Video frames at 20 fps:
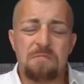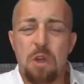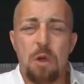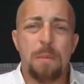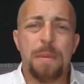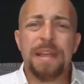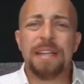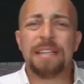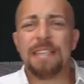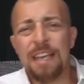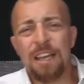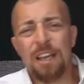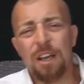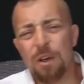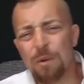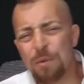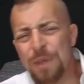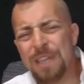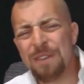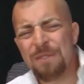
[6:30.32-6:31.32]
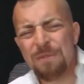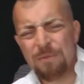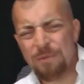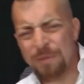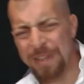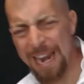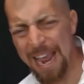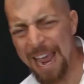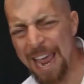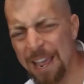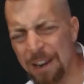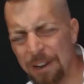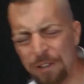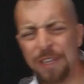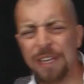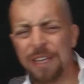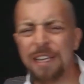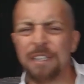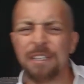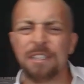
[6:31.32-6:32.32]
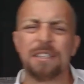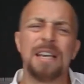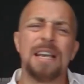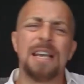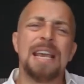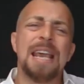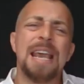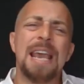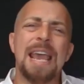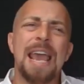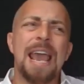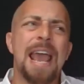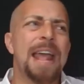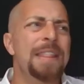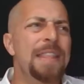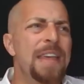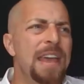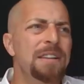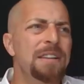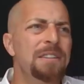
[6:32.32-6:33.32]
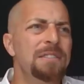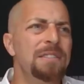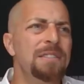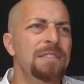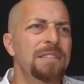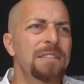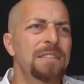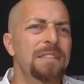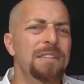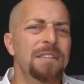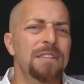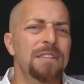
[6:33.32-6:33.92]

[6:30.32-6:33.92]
no big deal. We can, we can handle this. And then